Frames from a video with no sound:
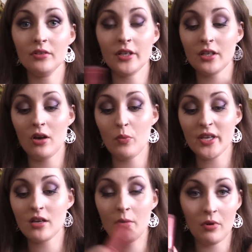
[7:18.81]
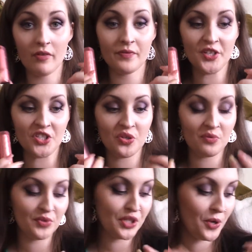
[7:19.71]
like a week apart from these two.
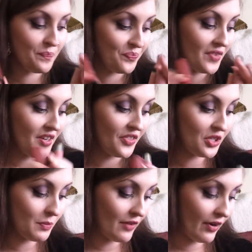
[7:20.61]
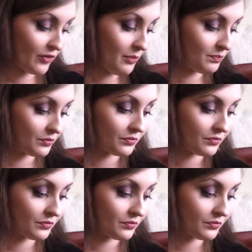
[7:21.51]
So those are by Revlon.